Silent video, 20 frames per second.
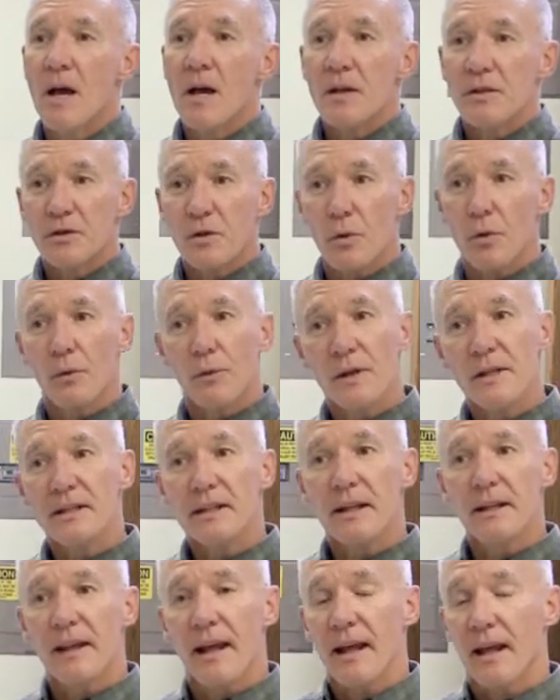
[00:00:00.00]
So the
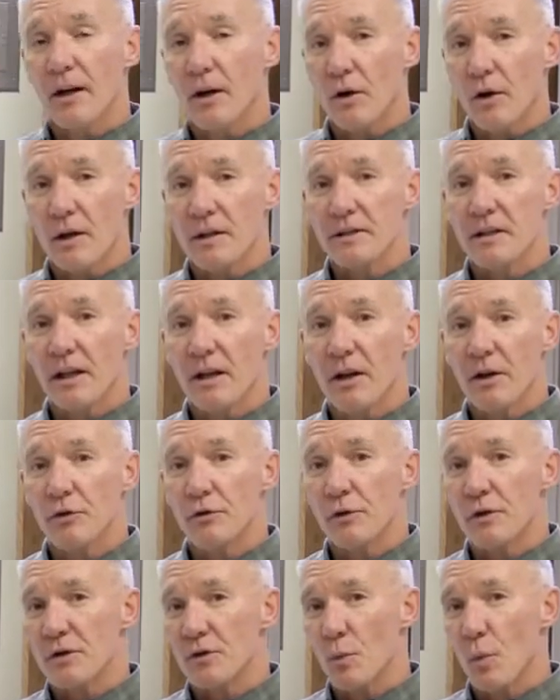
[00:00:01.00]
risk of that across the
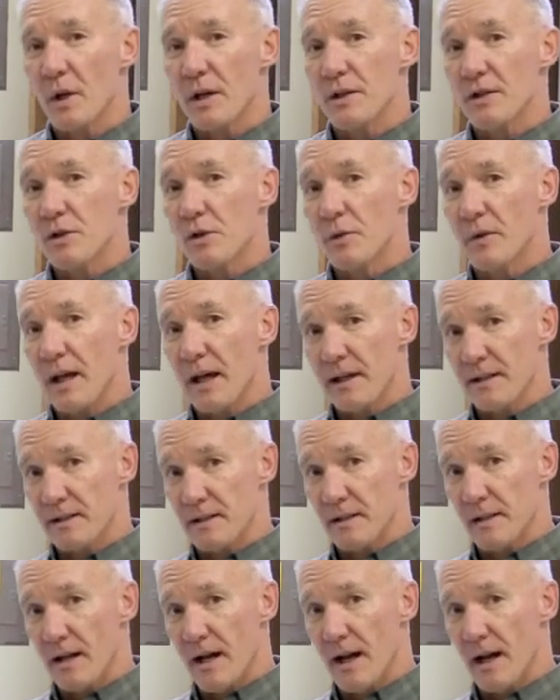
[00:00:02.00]
country is 1 in
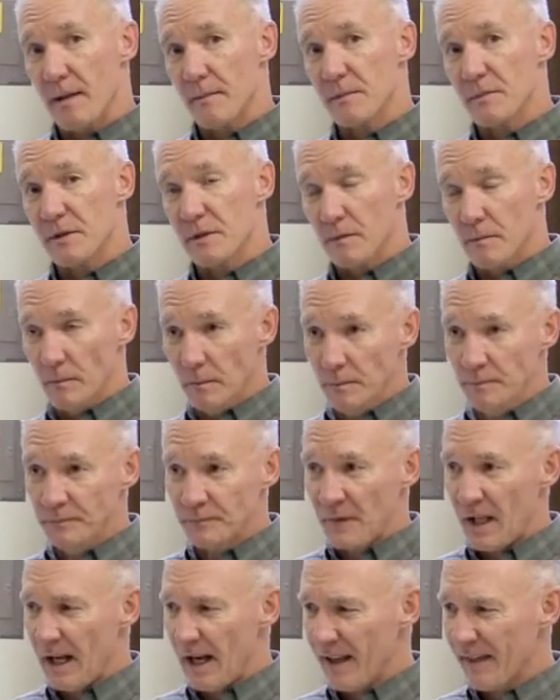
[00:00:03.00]
2,000 times.
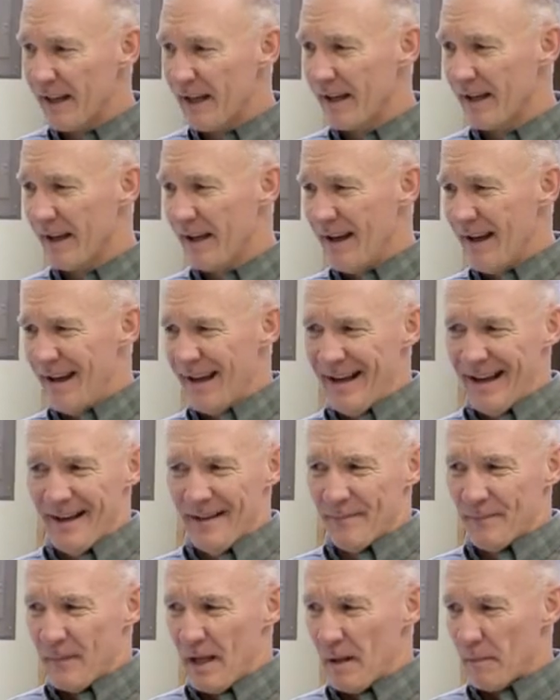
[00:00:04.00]
And I think
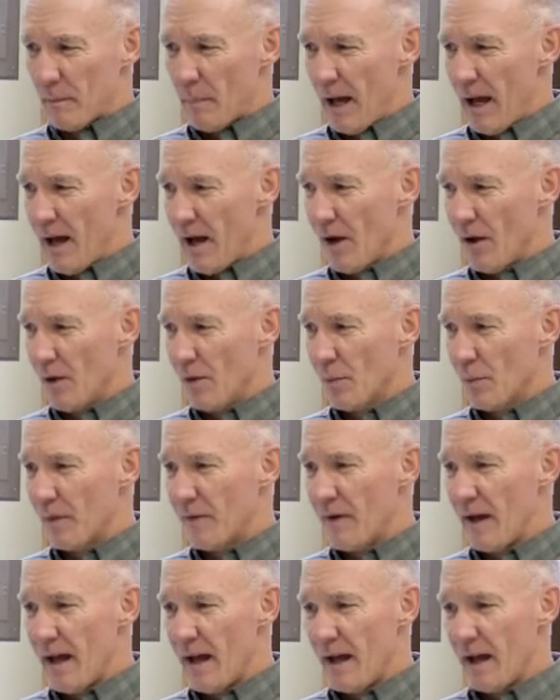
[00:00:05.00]
in PAL
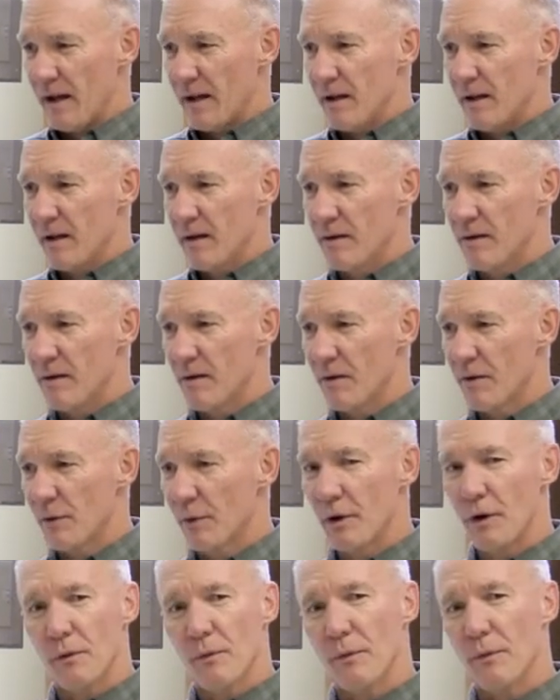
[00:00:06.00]
we've had
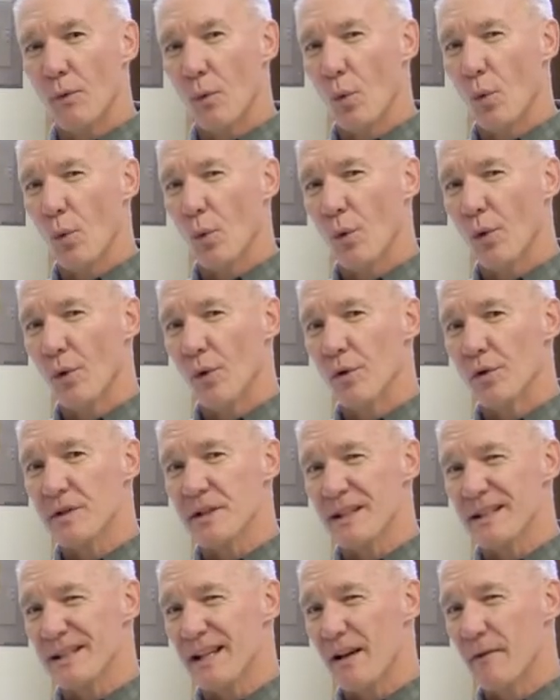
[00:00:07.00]
3 or 4
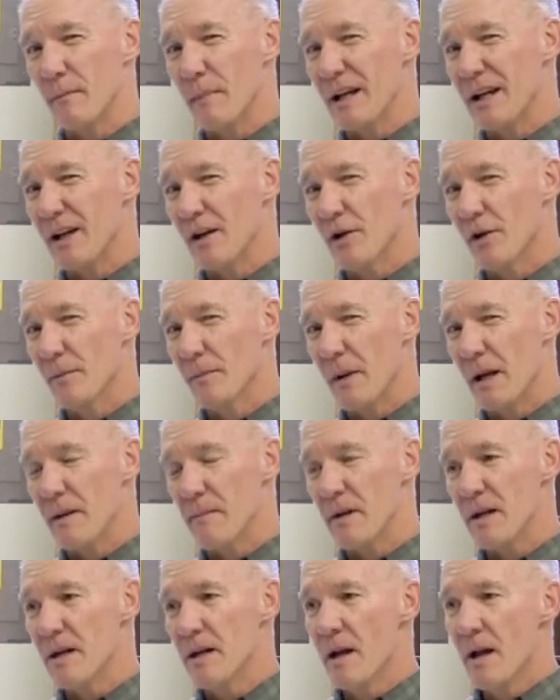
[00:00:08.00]
since I've been here,
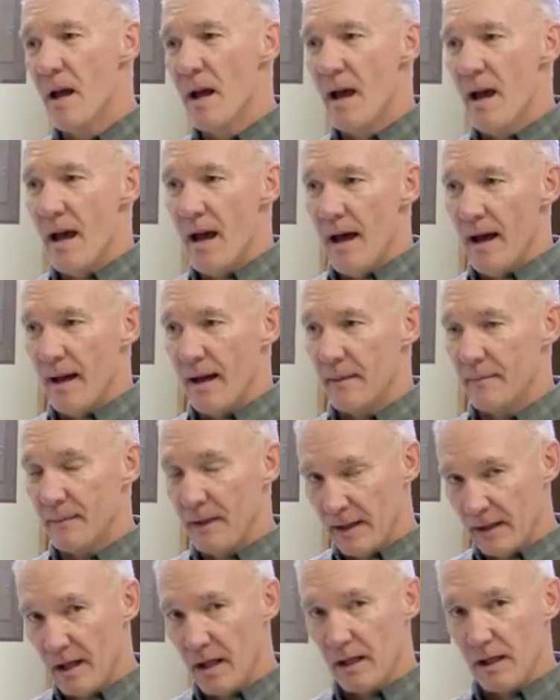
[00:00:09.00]
maybe.
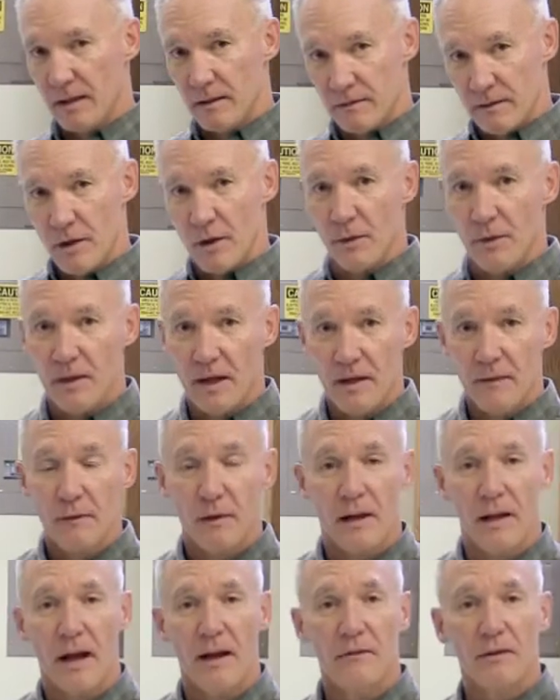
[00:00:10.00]
And like,
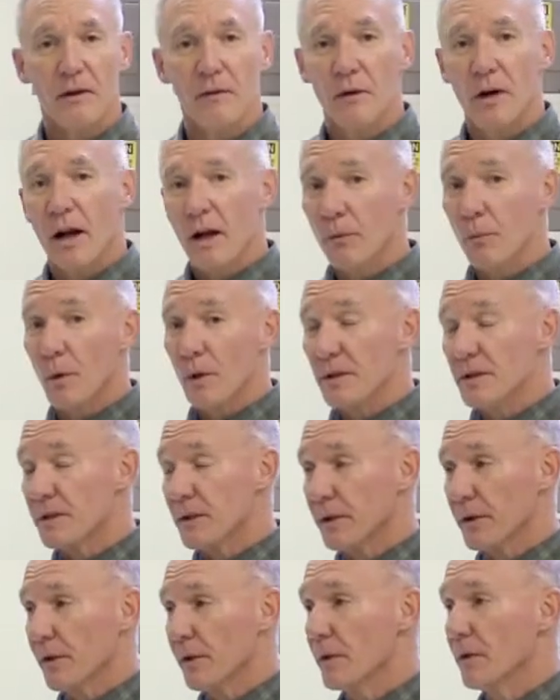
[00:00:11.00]
thankfully I've never had one
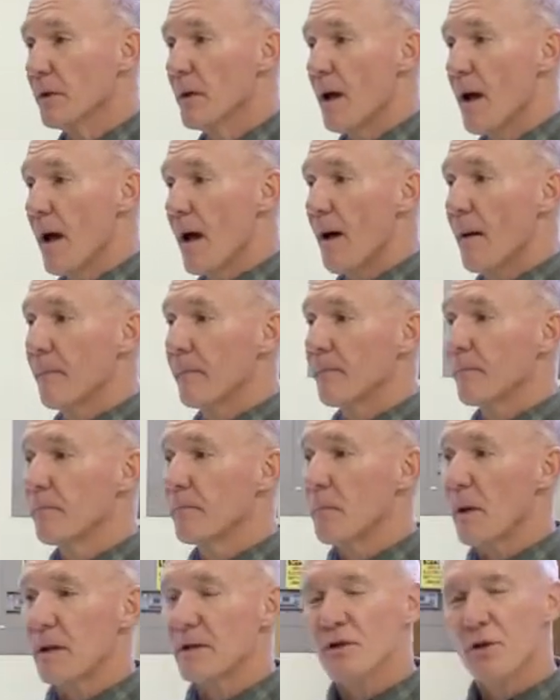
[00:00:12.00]
still.
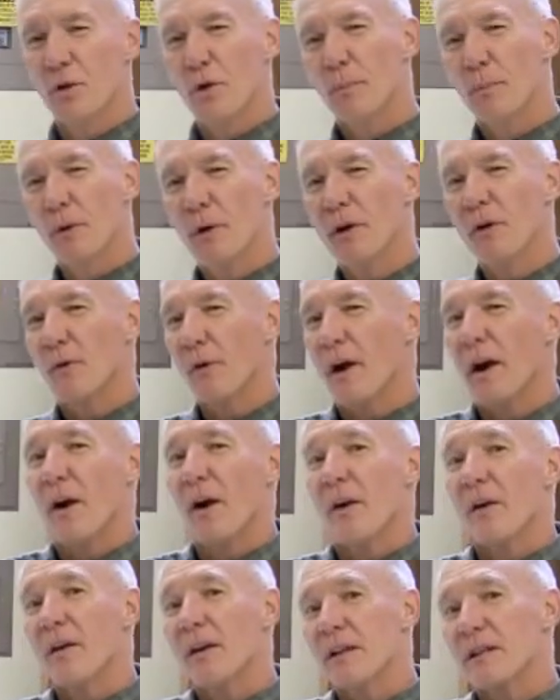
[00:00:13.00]
But so they're pretty
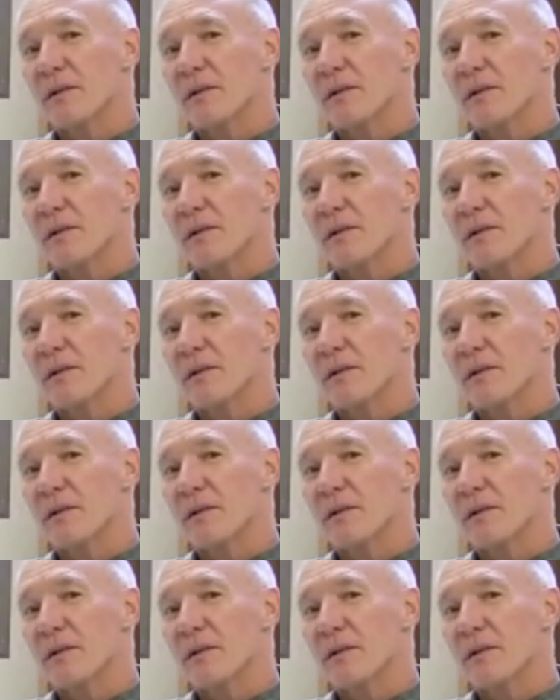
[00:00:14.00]
rare.